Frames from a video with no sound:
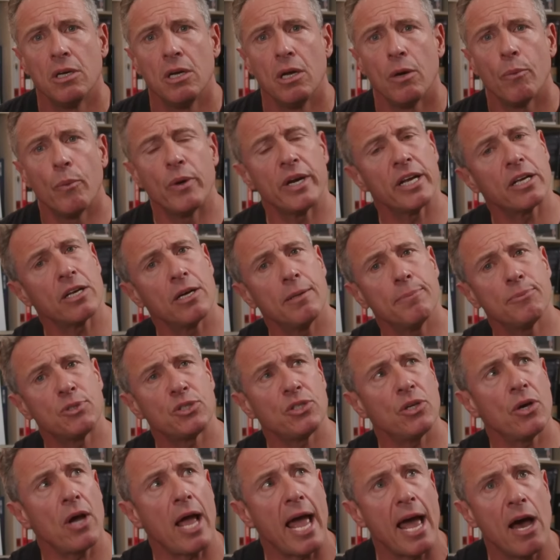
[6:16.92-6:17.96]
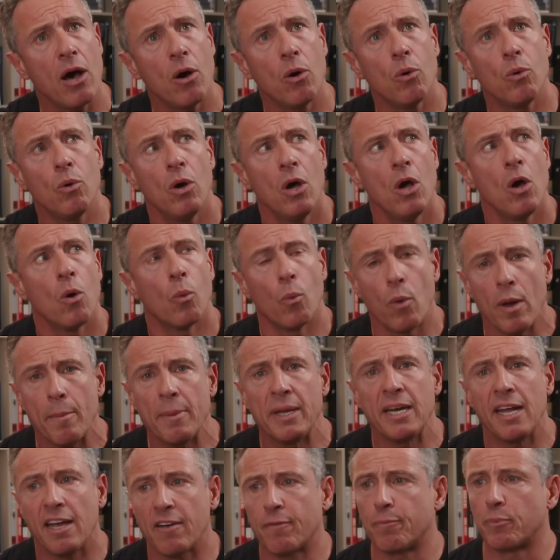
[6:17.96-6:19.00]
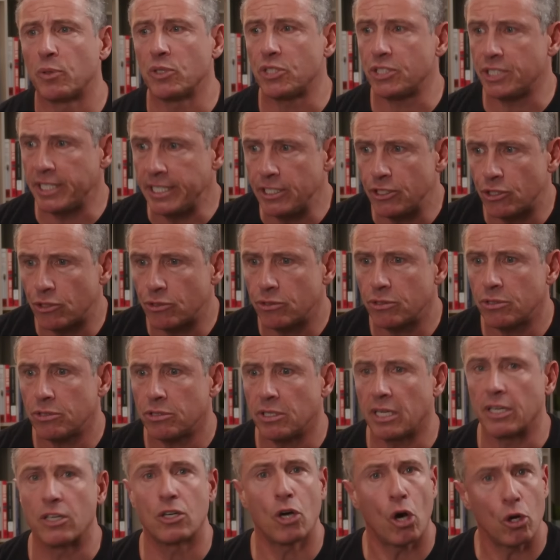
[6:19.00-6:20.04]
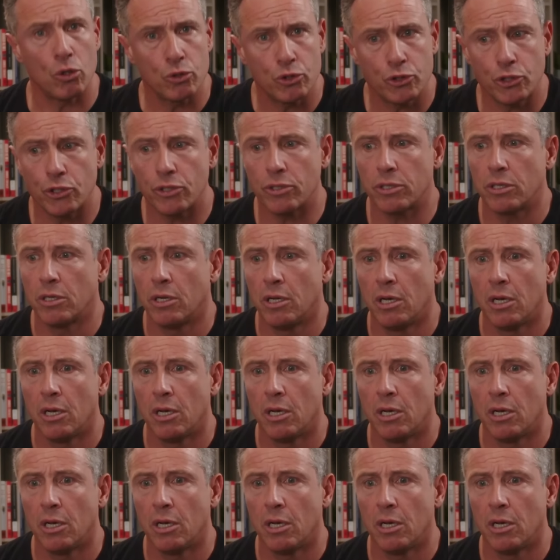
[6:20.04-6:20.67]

when it comes to how women have procedures and culture